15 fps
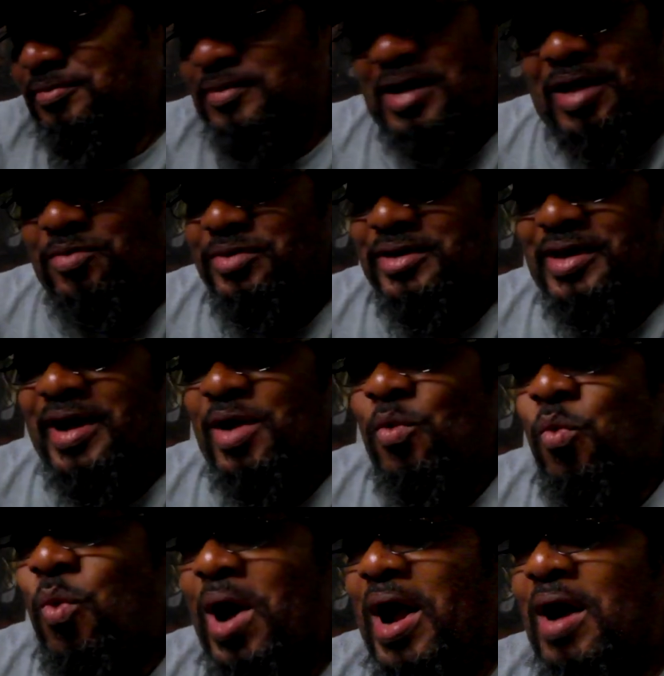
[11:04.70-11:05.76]
like wow
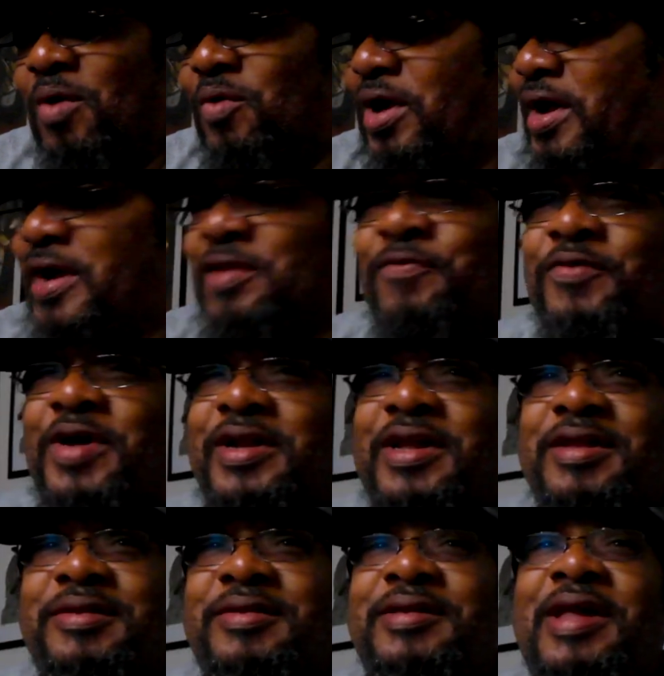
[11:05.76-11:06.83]
I gotta find that now I
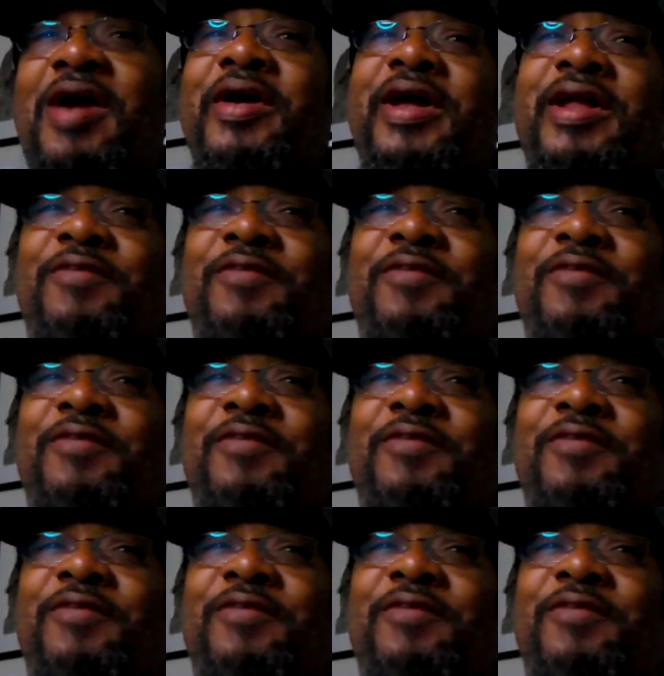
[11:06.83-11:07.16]
gotta find a